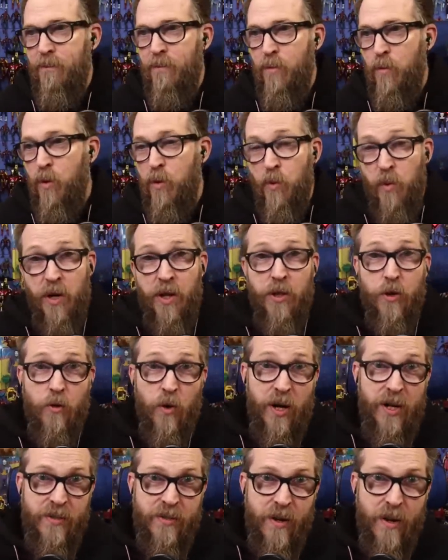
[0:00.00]
With one of the
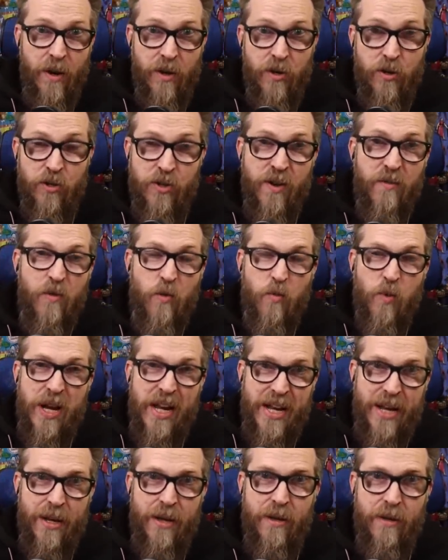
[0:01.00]
greatest characters ever
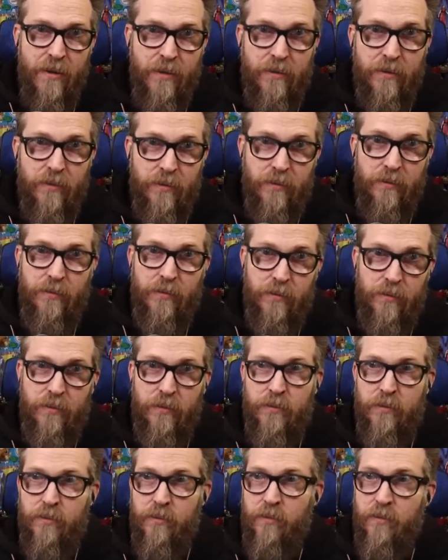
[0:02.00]
written,
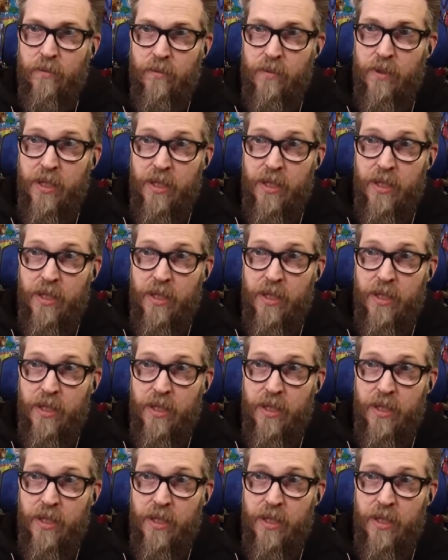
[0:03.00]
the